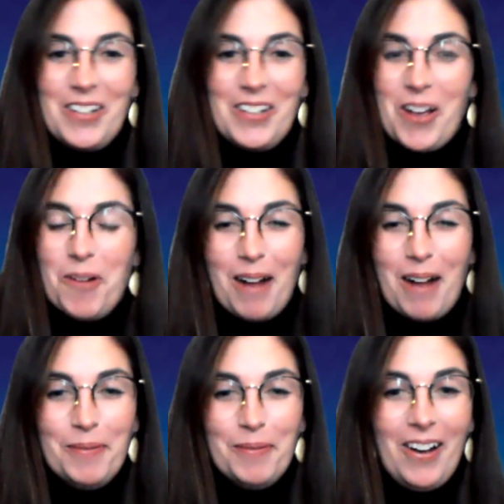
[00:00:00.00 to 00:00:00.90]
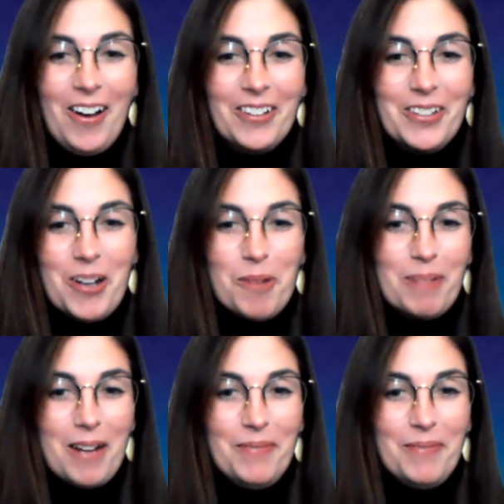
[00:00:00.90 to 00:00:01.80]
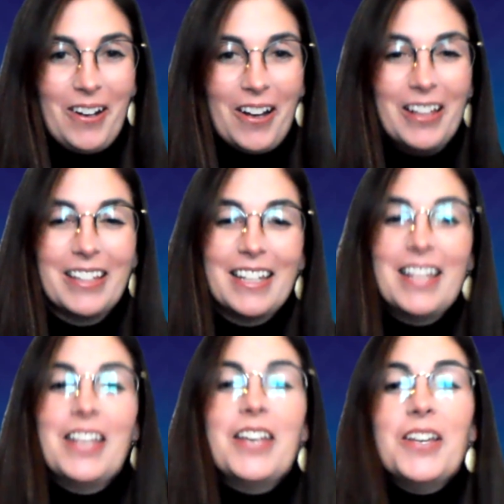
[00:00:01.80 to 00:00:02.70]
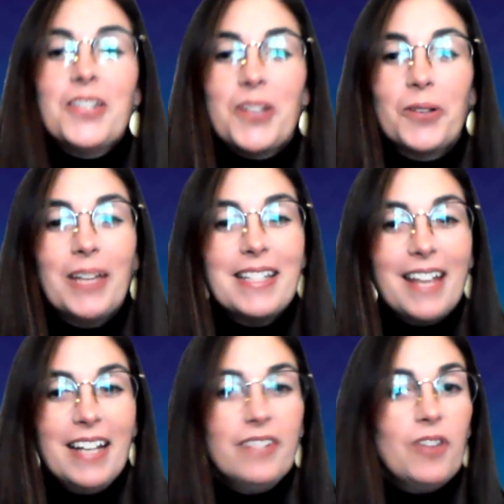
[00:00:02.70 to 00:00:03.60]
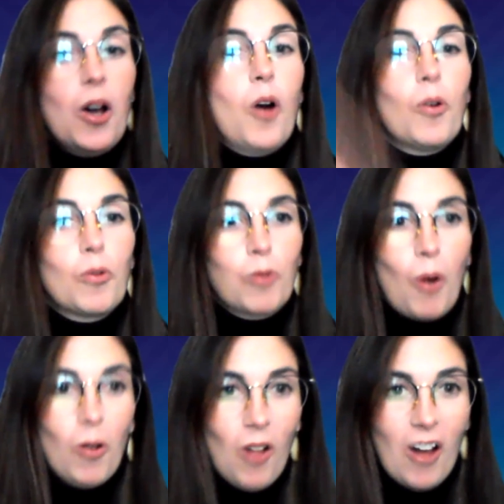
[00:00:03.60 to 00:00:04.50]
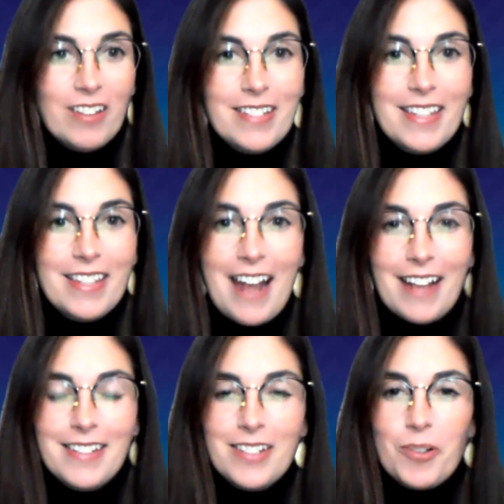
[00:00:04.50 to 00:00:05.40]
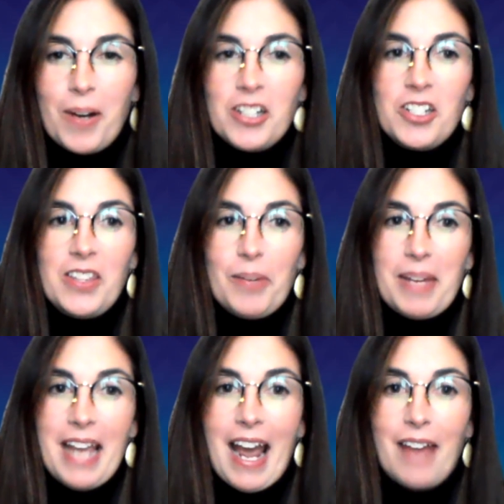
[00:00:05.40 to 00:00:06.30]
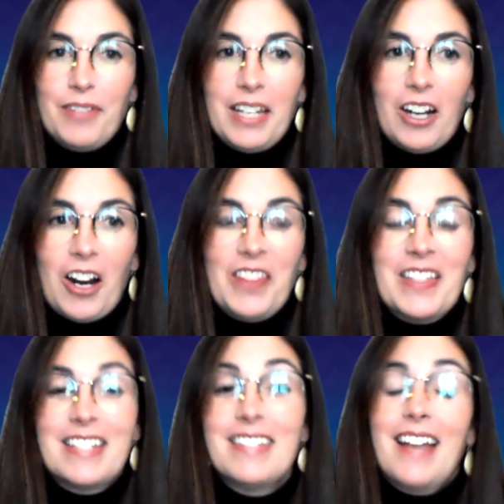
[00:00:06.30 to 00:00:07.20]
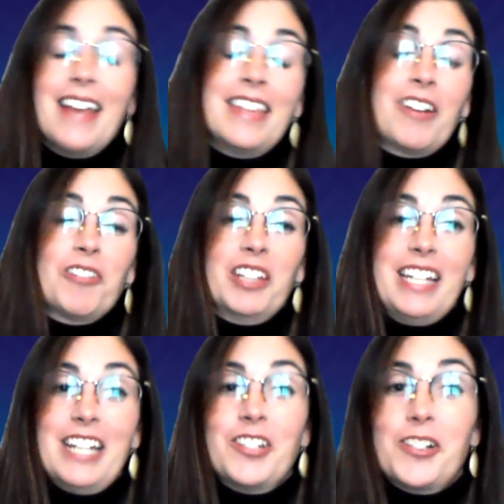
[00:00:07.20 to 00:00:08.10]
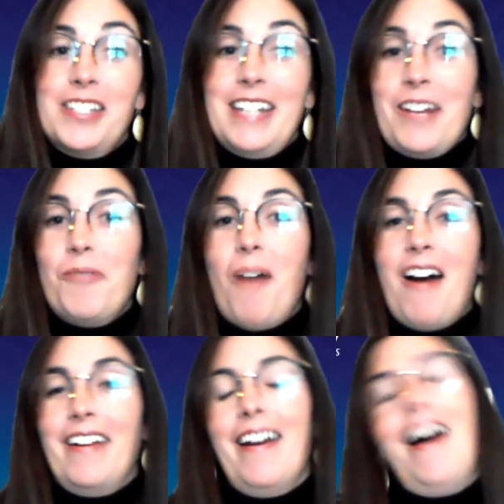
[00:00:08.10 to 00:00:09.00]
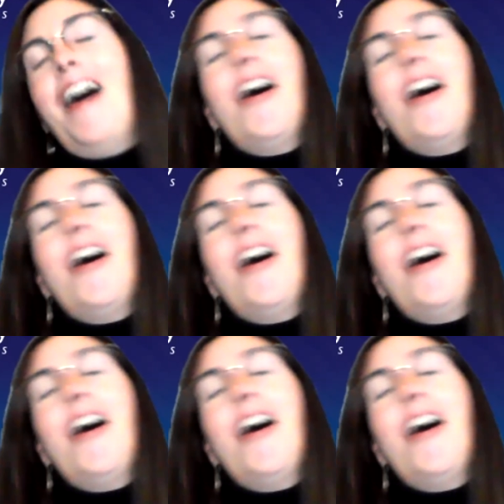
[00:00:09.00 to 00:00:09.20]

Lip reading: No problem at all. No problem at all. So let's kind of roll on to the next question that we have here. And this is, I think, a really interesting one.